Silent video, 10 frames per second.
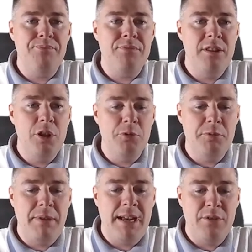
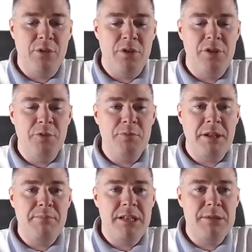notepad or
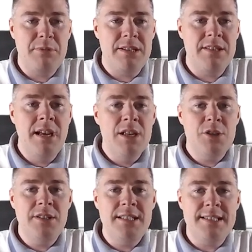notepad++. So
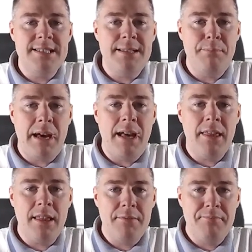this is the path